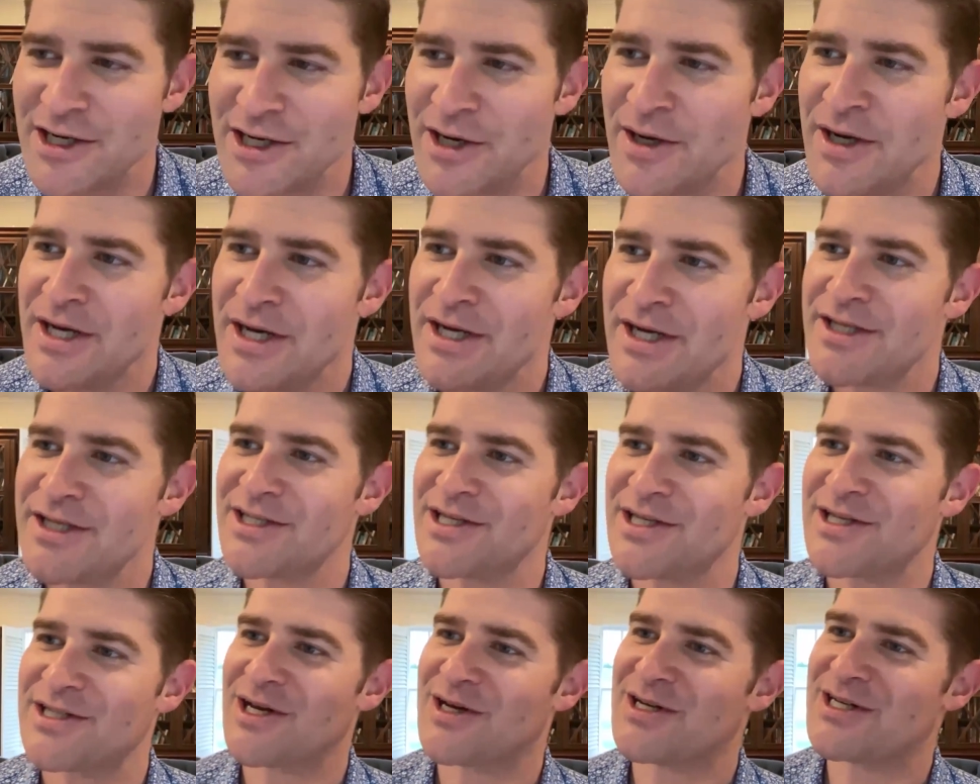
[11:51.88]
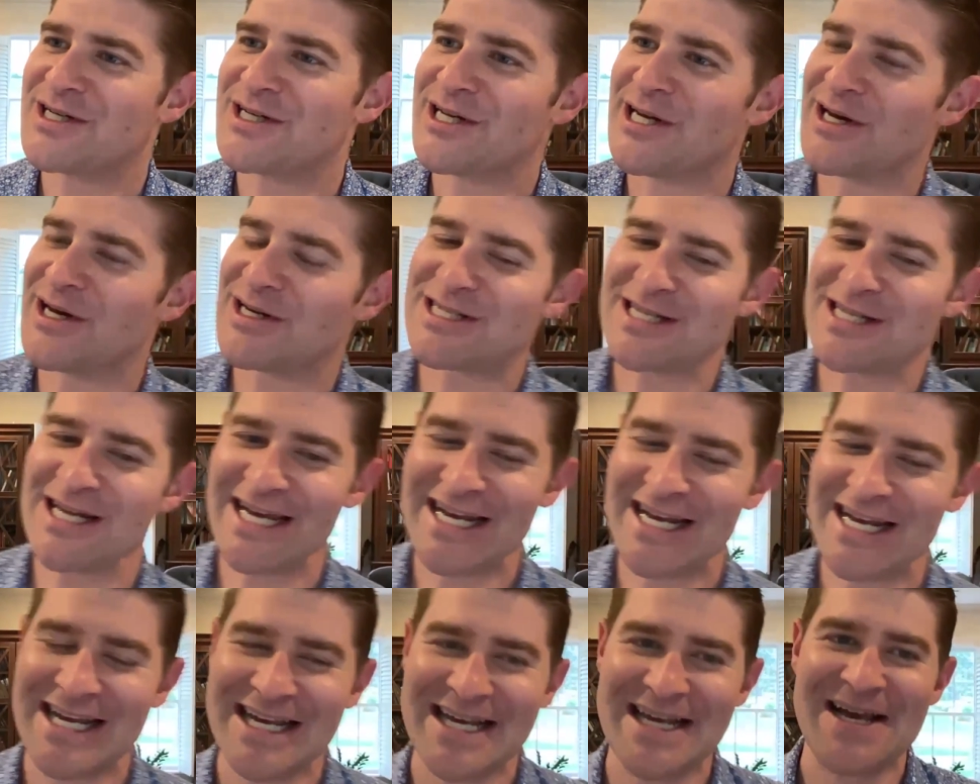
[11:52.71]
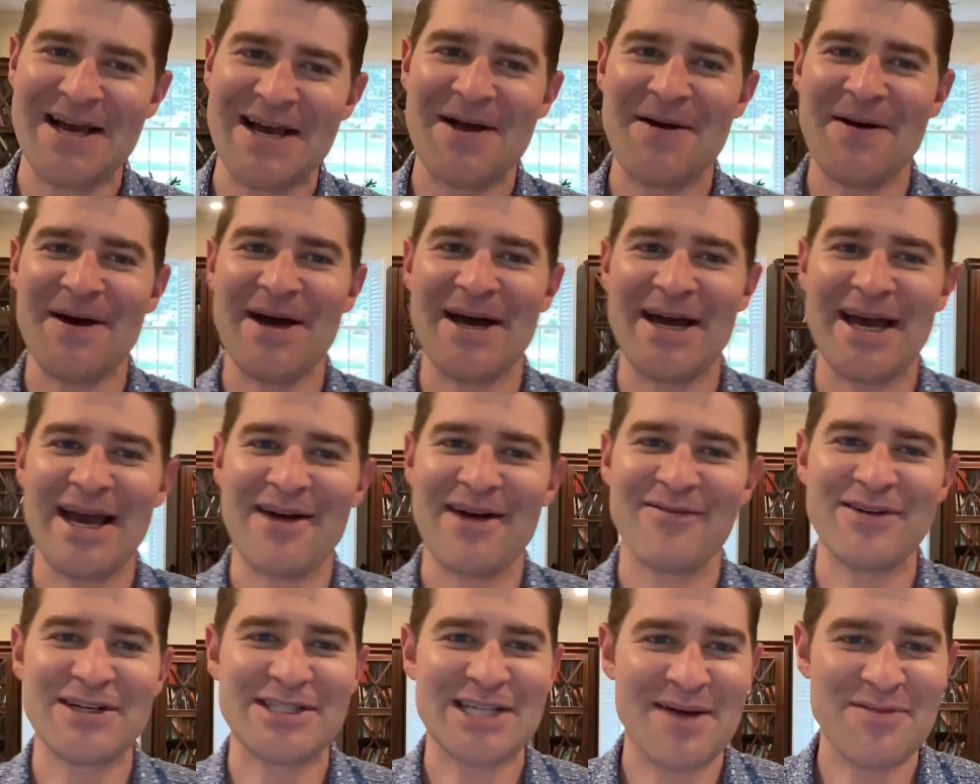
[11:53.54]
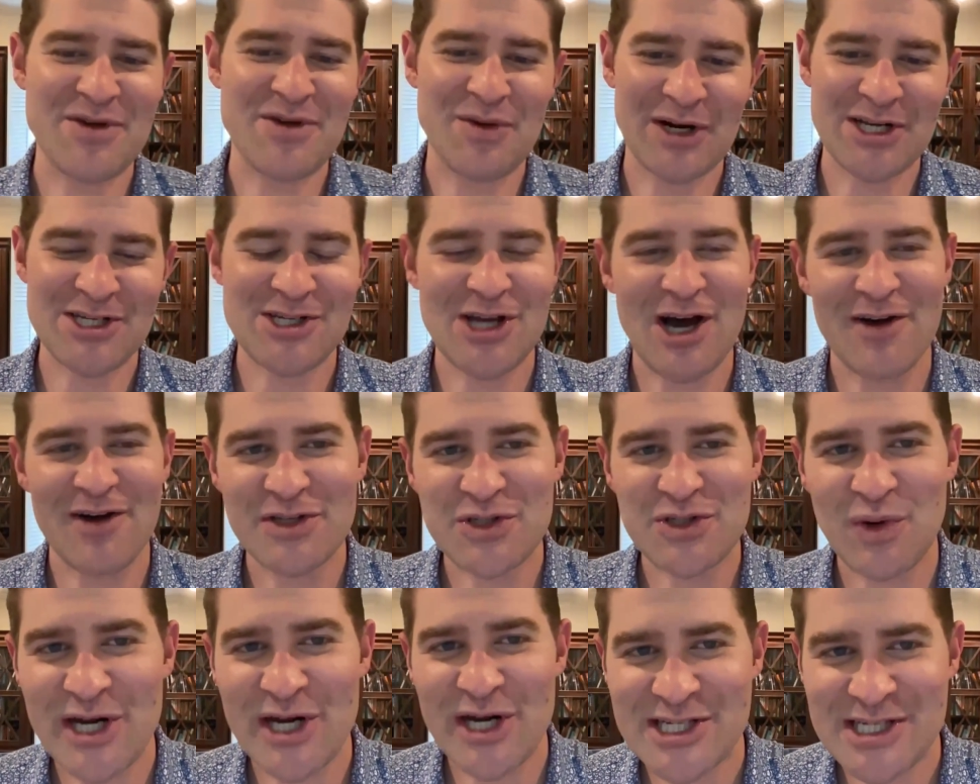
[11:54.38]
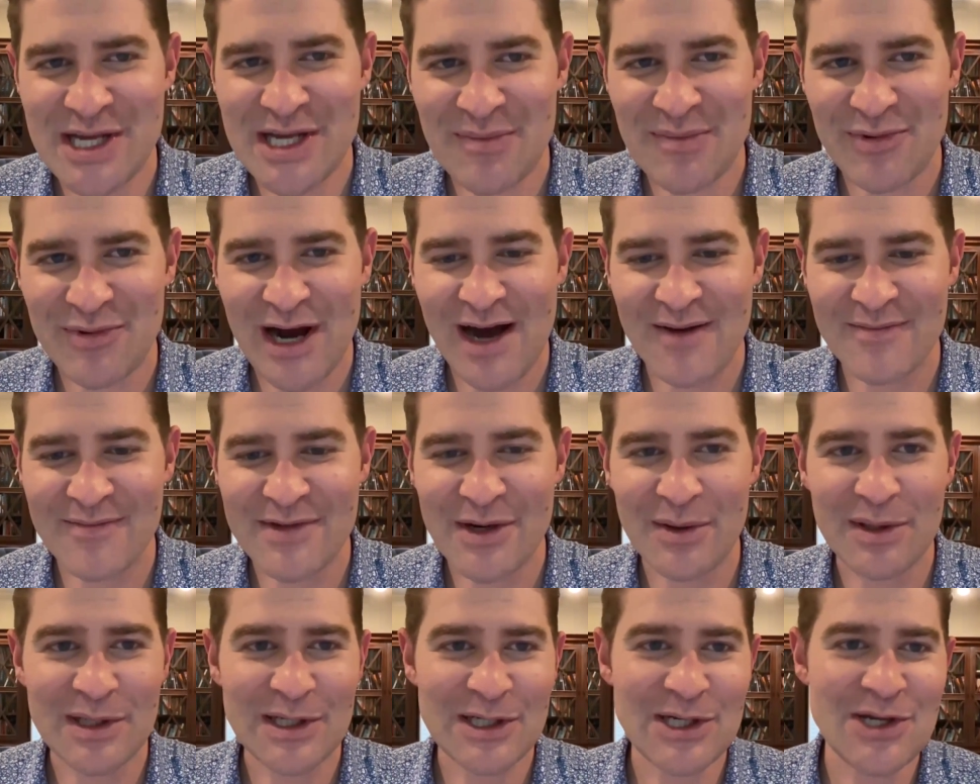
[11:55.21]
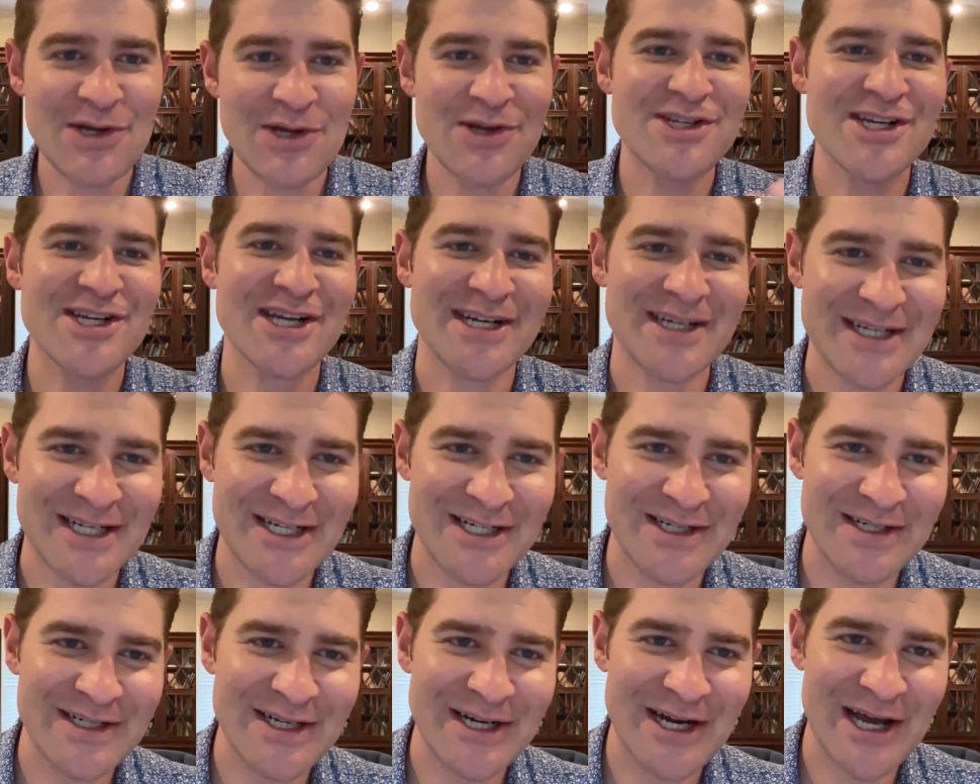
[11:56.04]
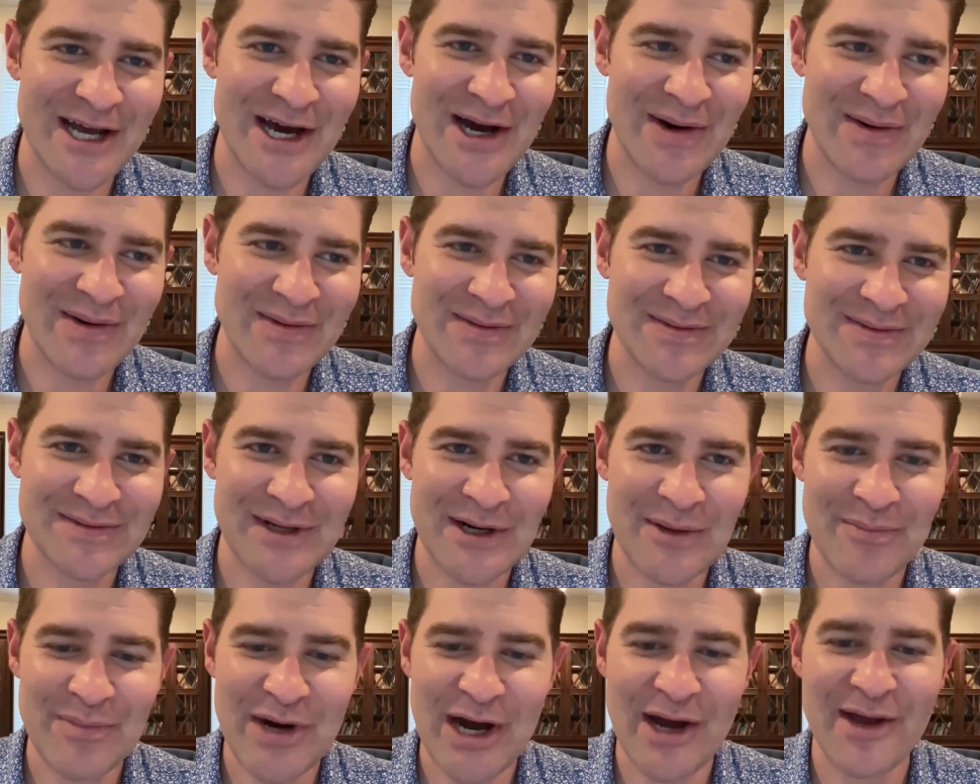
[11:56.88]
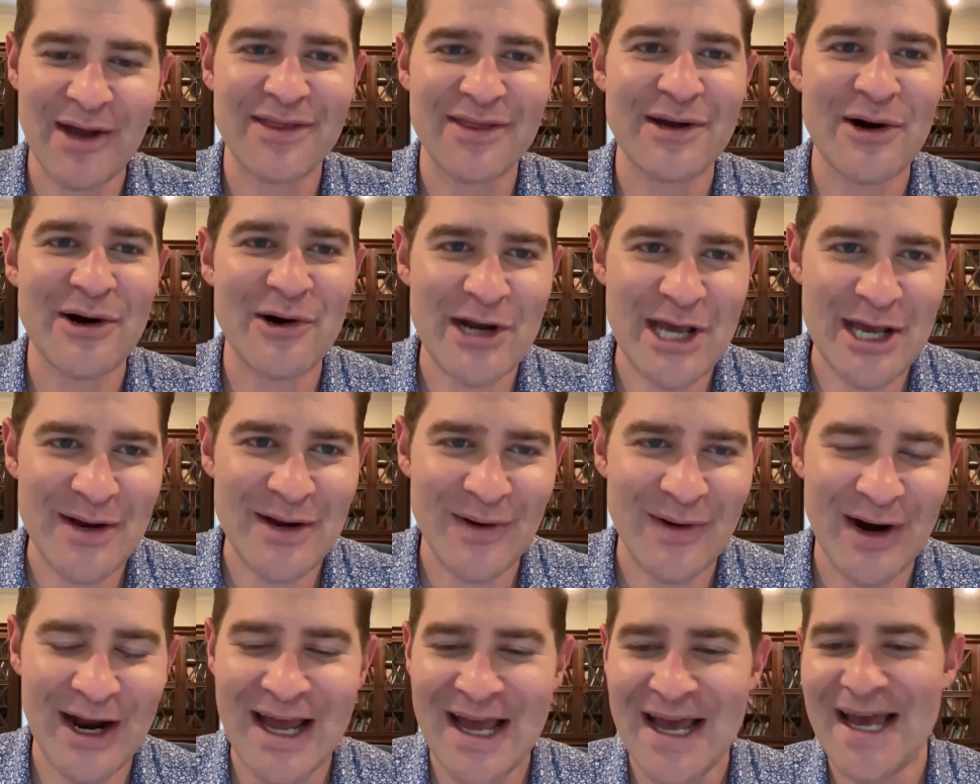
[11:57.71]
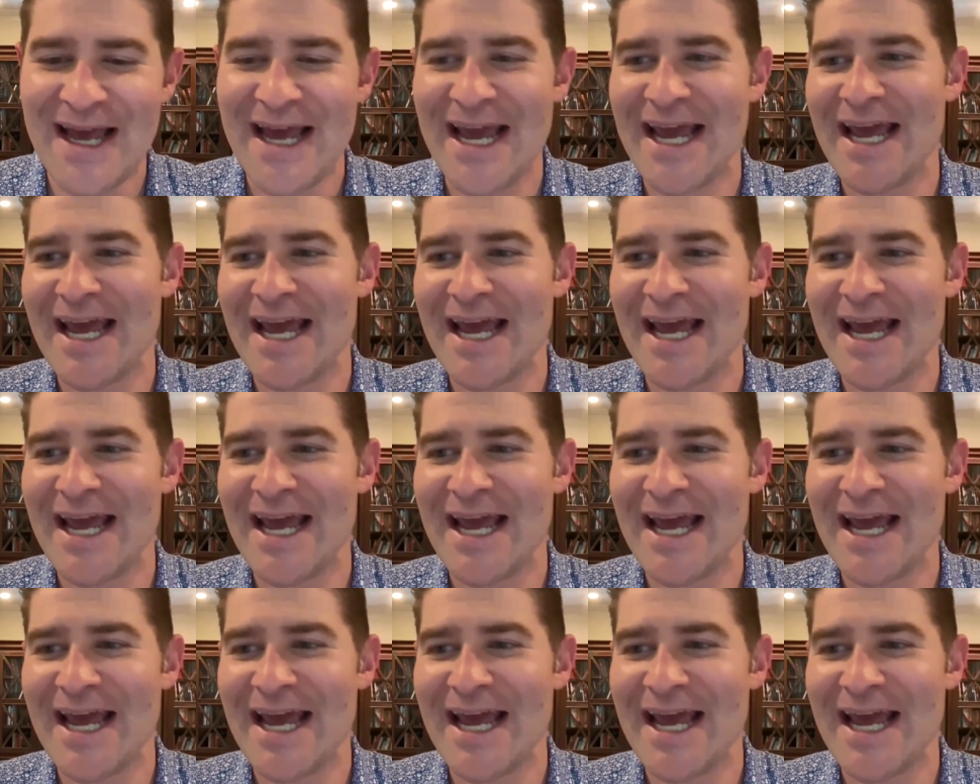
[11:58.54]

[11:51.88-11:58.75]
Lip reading: So it's like every time you want to solve a 20-cent problem, you were losing $1.30, right?